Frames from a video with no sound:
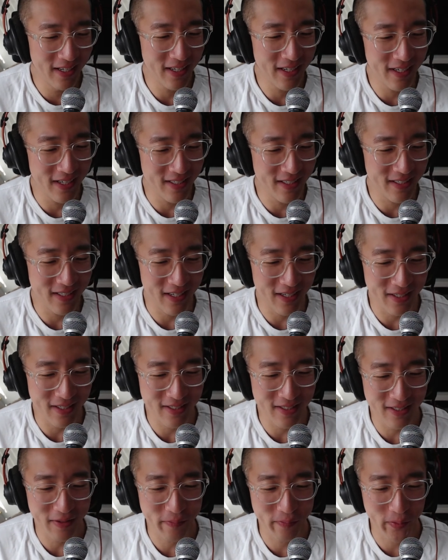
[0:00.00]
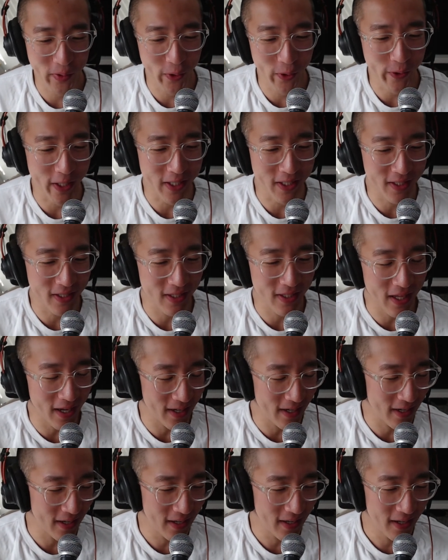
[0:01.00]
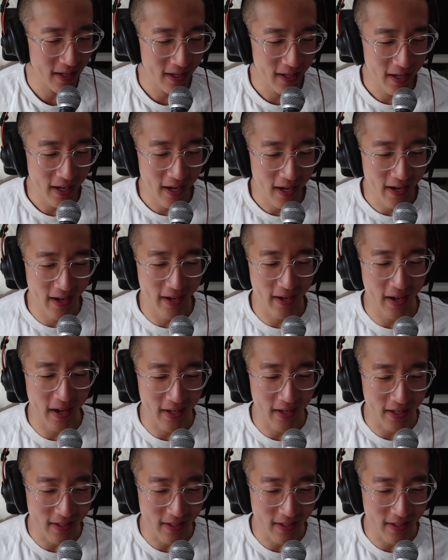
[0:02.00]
It's a bonus that I